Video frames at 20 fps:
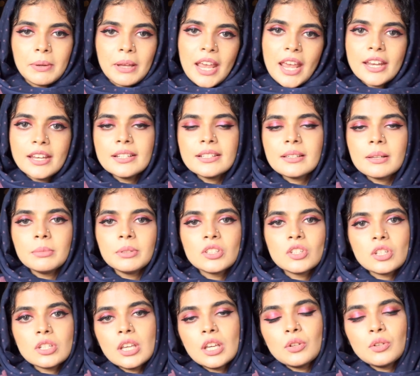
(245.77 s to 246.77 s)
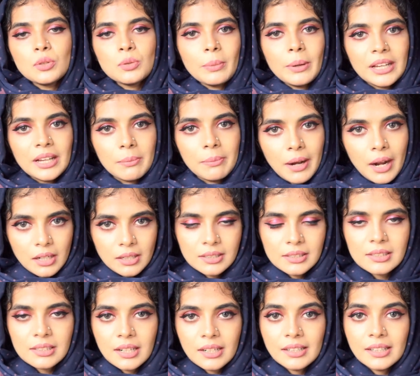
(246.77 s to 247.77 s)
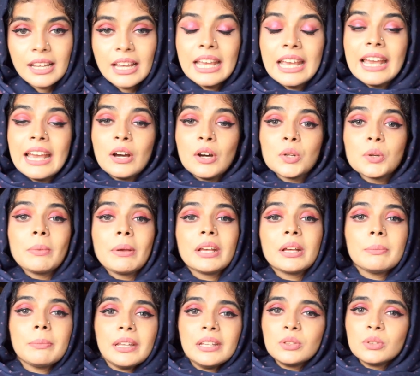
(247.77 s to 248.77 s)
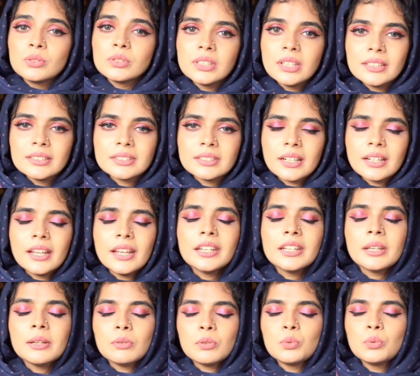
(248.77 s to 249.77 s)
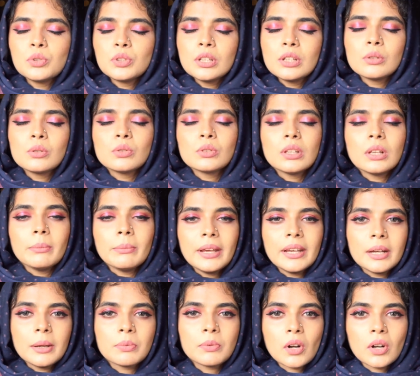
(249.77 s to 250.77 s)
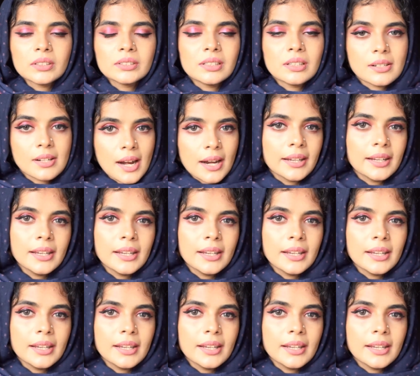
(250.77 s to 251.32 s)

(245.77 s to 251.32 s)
I am a makeup artist, a makeup enthusiast. I try to try makeup products, sort